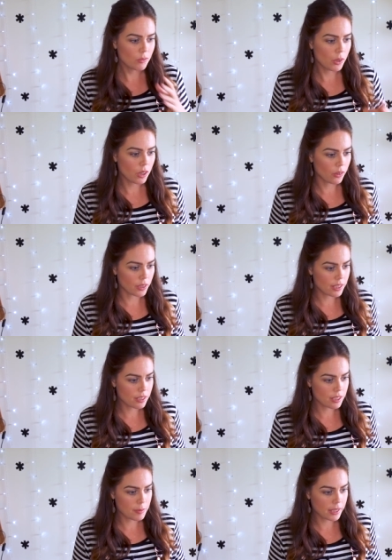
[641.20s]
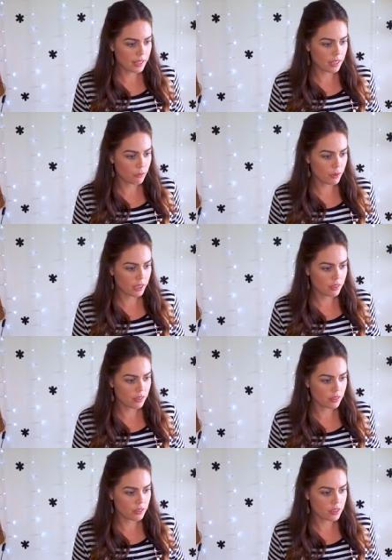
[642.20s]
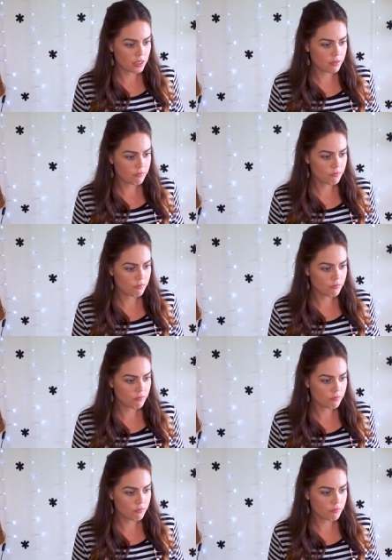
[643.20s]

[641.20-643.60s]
Wow, I didn't expect that. Runny nose.